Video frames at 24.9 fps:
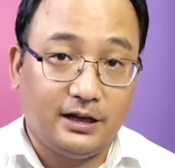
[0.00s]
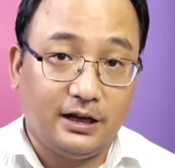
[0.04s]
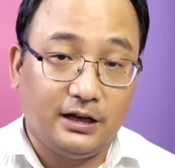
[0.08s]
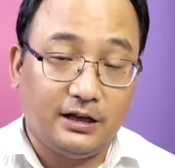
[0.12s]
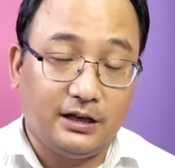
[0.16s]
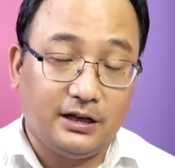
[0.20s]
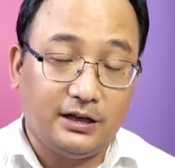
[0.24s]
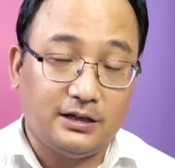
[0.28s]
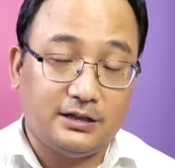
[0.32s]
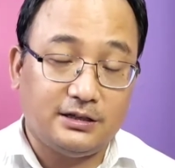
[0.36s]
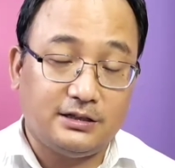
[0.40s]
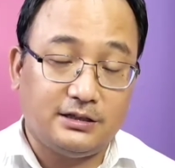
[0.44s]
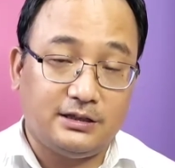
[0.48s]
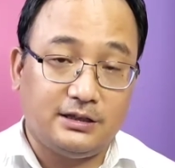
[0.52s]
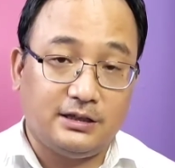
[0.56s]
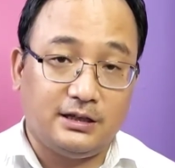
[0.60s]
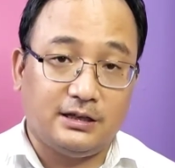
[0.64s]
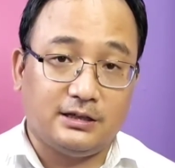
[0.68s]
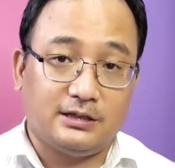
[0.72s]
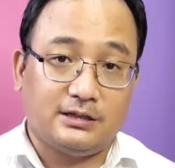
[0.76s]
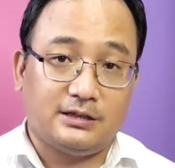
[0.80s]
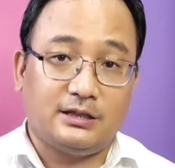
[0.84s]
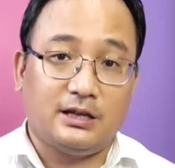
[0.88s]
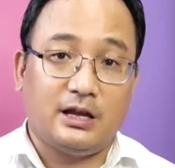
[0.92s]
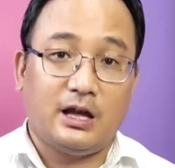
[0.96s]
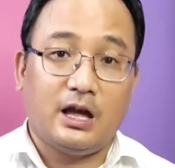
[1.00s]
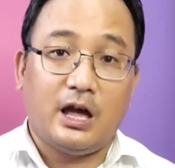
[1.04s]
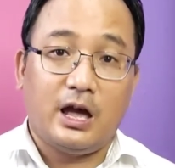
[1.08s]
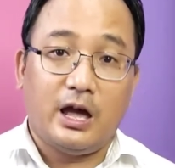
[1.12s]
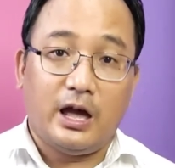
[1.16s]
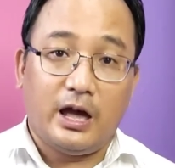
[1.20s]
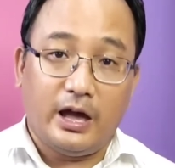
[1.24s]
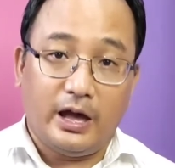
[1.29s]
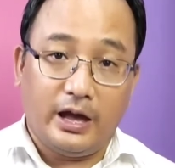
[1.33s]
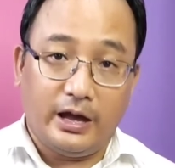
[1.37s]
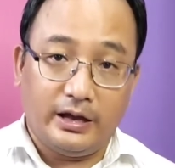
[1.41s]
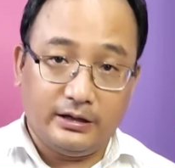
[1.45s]
It is just
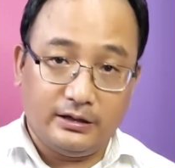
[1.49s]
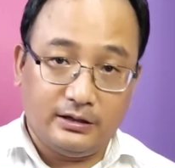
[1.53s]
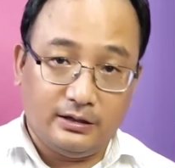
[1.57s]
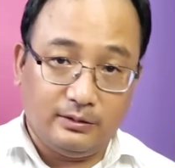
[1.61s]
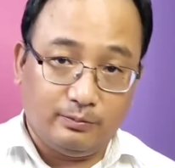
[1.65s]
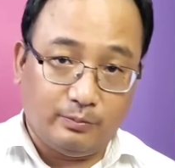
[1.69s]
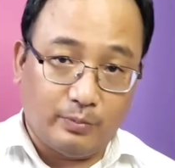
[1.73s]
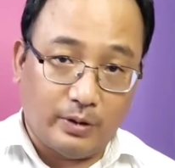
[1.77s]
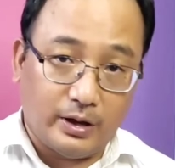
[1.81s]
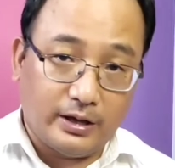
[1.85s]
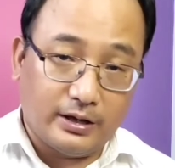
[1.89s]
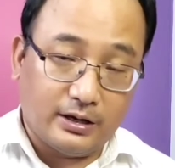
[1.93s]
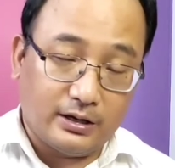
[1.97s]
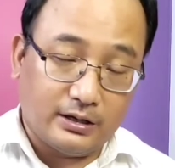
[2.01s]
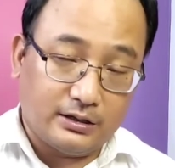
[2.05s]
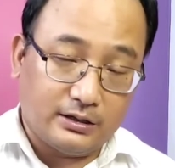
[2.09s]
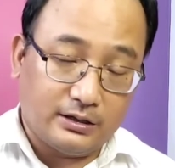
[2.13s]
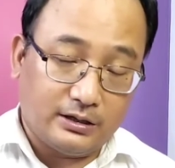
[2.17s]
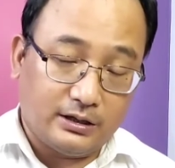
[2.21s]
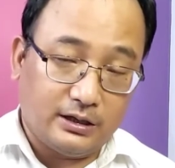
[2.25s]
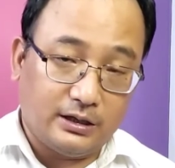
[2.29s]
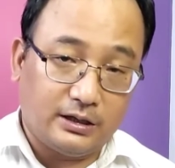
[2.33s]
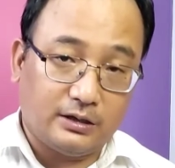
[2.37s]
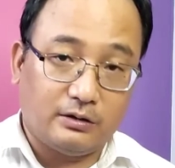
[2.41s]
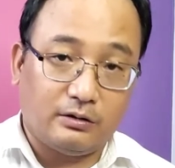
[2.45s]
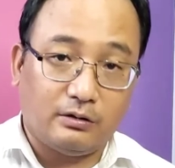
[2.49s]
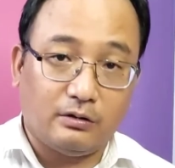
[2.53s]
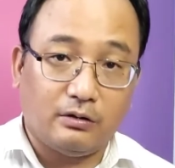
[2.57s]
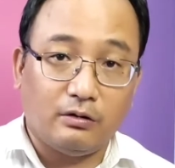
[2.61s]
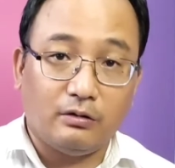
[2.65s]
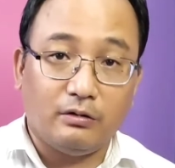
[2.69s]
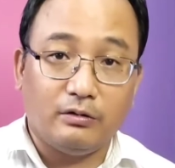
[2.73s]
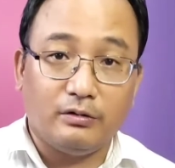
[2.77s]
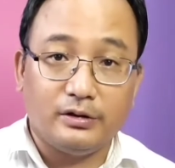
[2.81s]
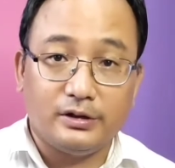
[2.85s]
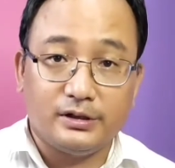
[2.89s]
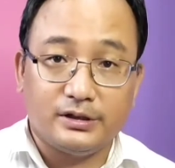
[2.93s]
antipyretic,
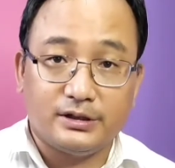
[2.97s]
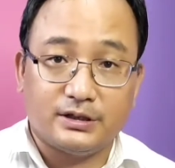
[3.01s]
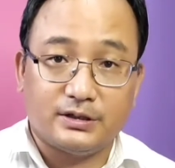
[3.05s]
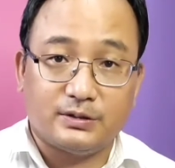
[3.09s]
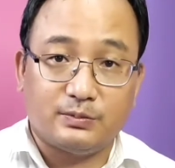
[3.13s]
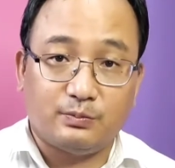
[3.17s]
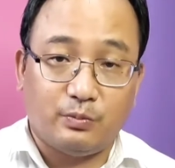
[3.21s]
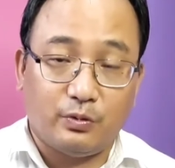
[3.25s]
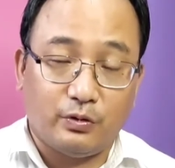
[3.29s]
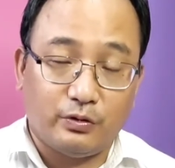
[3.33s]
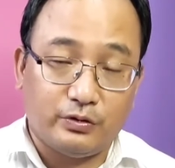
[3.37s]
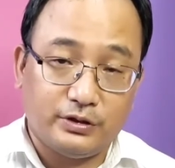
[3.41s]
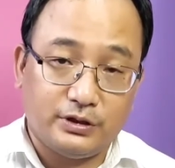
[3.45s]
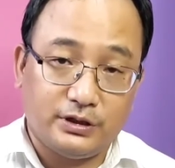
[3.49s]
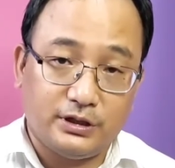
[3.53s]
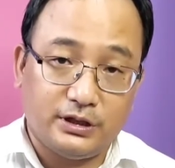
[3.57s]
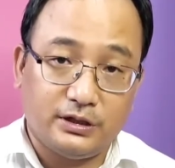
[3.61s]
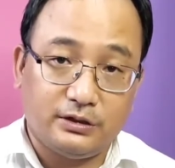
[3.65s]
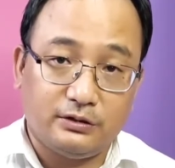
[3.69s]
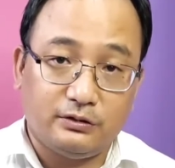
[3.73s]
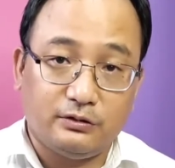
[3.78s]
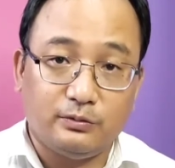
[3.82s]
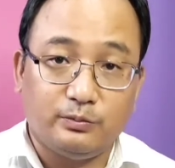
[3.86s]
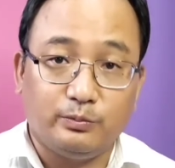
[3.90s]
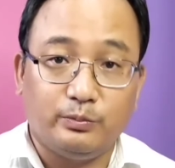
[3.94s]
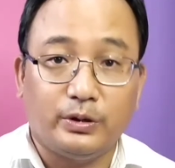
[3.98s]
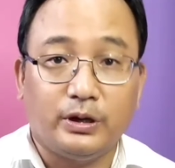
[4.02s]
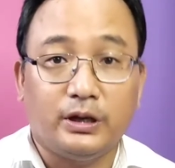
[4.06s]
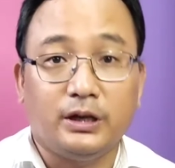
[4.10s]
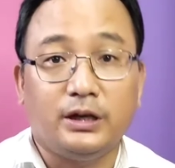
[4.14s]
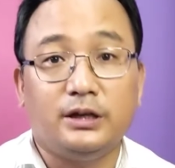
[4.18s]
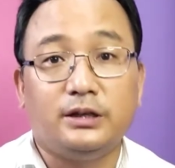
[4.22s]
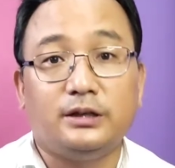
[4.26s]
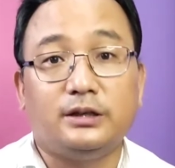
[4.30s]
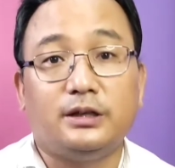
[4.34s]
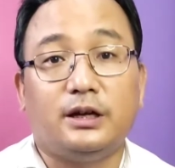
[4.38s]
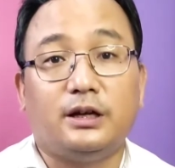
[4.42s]
cold sponging to
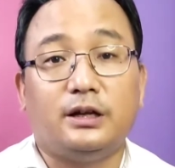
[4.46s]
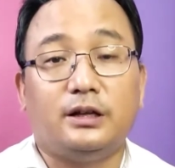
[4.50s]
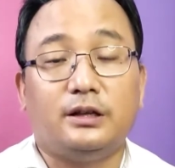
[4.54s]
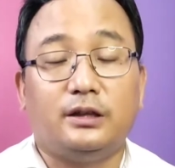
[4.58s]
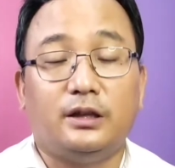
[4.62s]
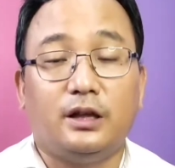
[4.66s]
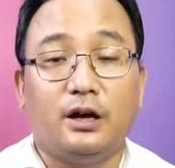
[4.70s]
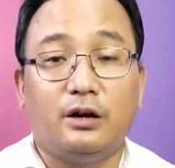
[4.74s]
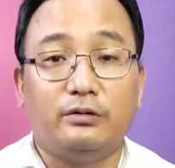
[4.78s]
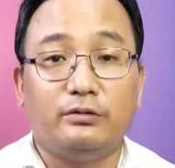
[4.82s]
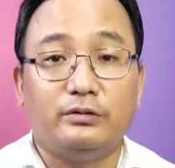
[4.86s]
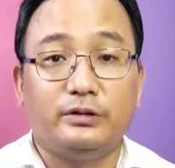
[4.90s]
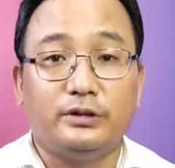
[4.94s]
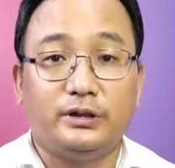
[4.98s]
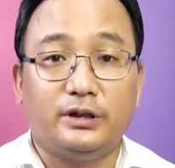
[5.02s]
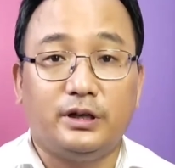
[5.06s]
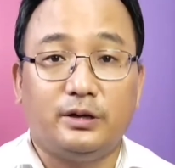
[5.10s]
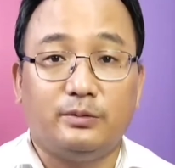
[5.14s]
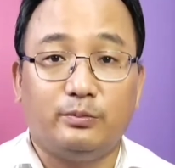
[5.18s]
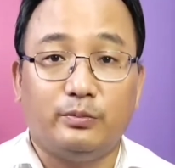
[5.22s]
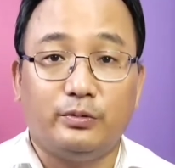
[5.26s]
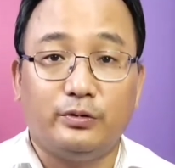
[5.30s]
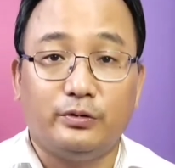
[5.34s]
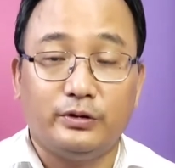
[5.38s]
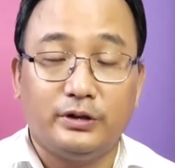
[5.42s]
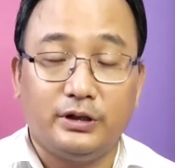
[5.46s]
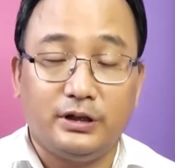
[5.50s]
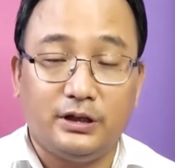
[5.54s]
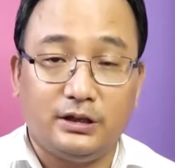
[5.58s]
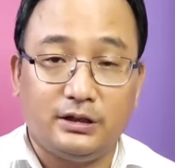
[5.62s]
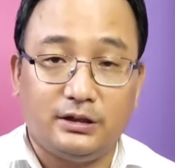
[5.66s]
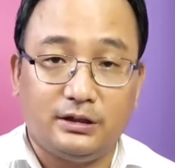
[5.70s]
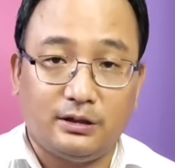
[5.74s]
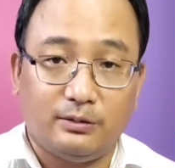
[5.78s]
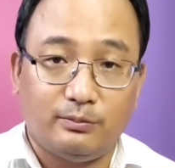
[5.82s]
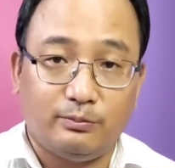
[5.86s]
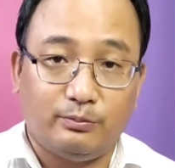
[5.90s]
bring down the body
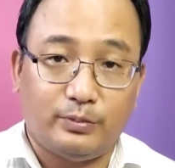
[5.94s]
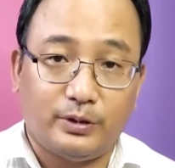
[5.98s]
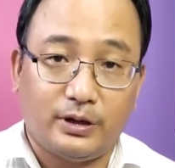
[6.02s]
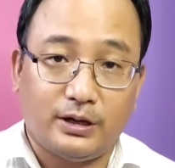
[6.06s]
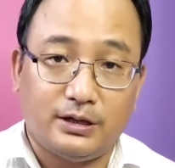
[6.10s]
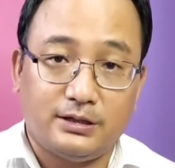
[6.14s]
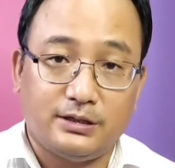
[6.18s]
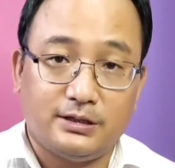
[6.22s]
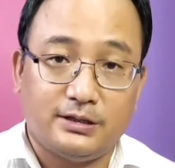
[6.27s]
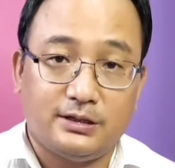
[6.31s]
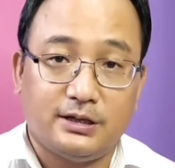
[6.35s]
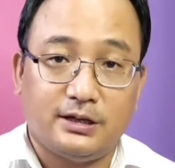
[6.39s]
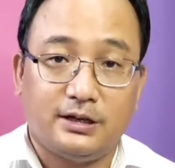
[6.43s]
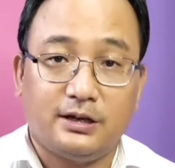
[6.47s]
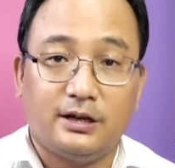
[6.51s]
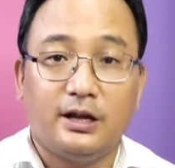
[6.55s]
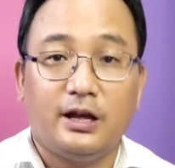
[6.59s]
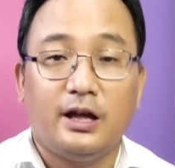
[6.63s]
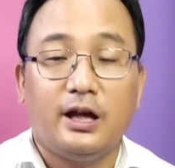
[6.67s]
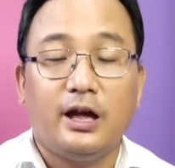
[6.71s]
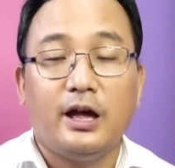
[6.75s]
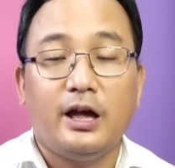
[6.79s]
temperature,